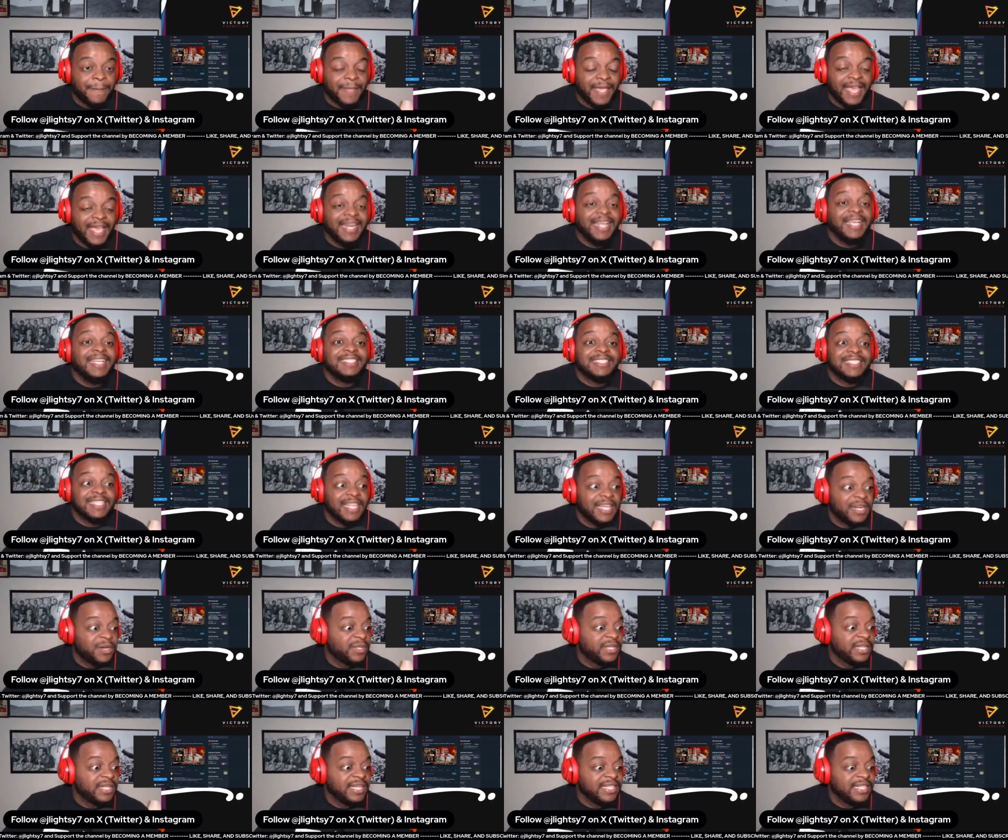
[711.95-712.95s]
And he's
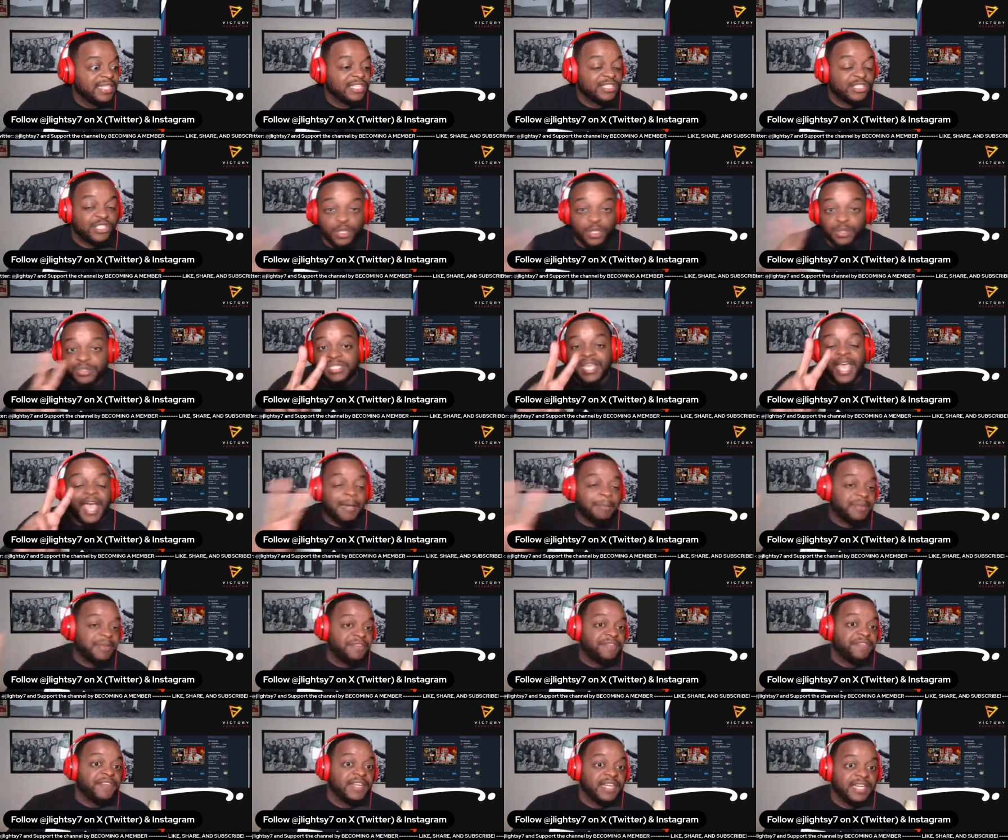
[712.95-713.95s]
literally the two time
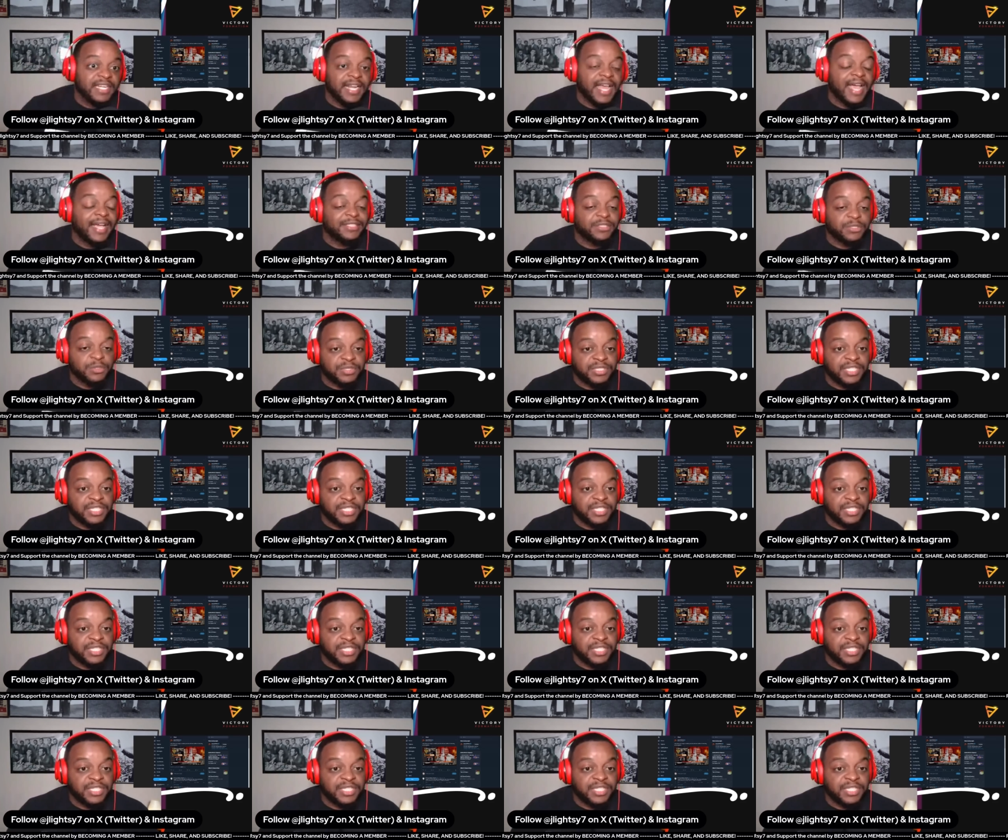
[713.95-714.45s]
defending national